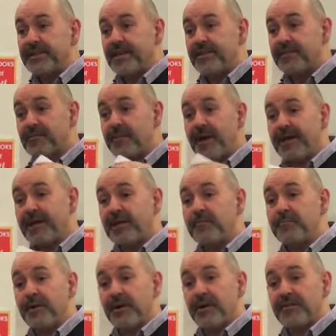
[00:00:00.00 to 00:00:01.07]
to get some
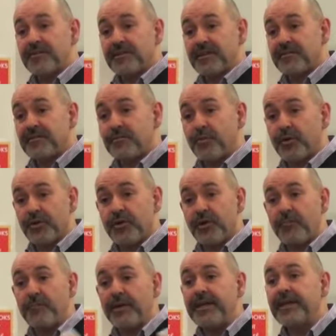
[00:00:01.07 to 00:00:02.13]
hanging baskets and whatnot
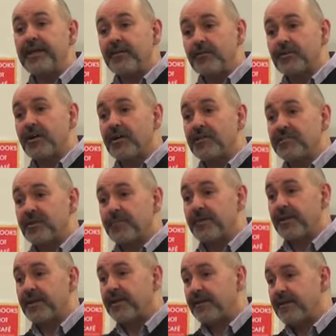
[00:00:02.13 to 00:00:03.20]
and make it look nice up
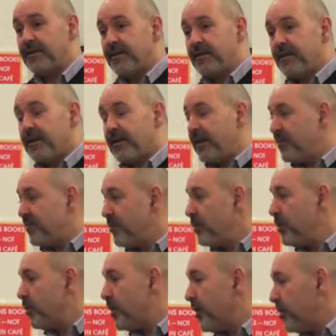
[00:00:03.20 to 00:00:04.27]
there. And as they
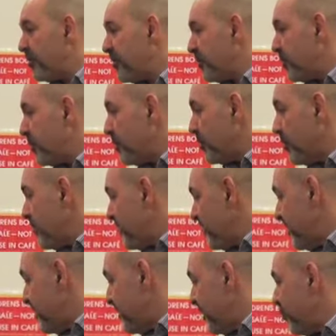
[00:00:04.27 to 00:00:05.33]
were knocking on some doors,
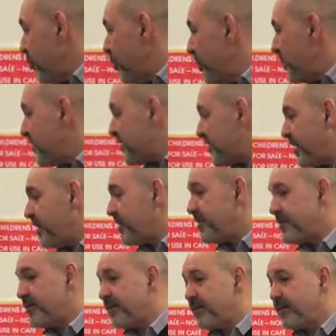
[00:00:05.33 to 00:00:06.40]
some woman
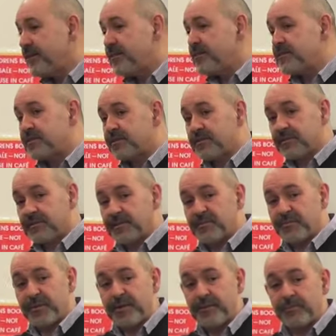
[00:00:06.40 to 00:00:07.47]
said to these
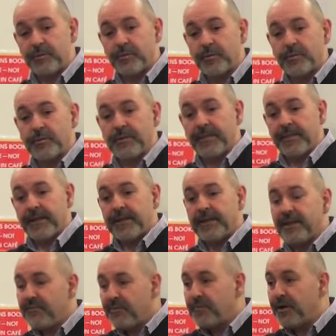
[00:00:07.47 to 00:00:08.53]
people,
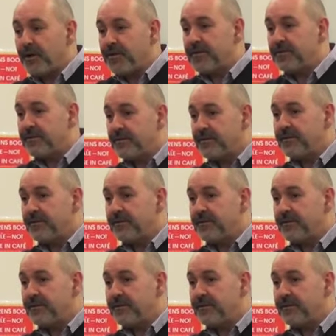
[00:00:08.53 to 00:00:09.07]
never mind